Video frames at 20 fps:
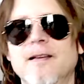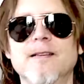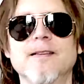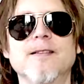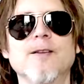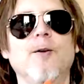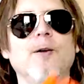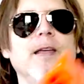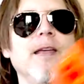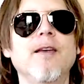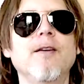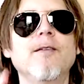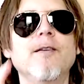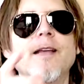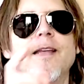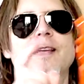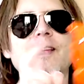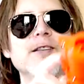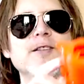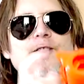So here
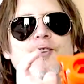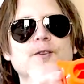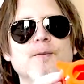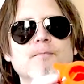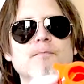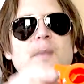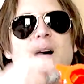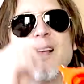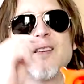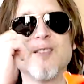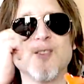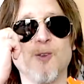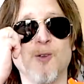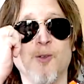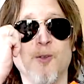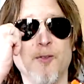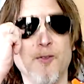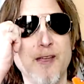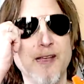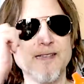is your
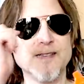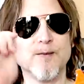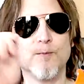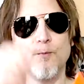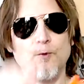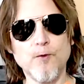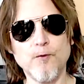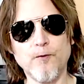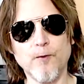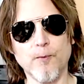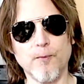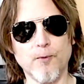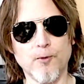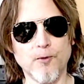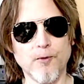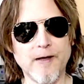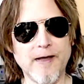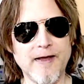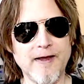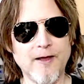muzzle that's
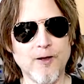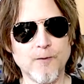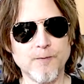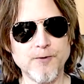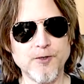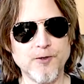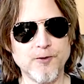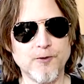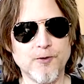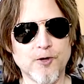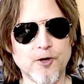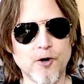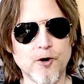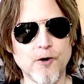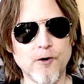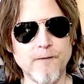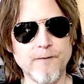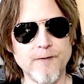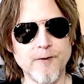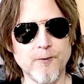movable and helps you
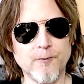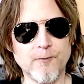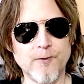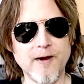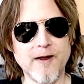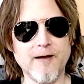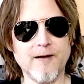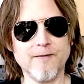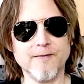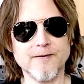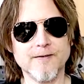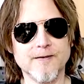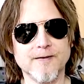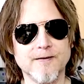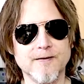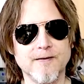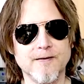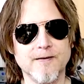curve your rounds.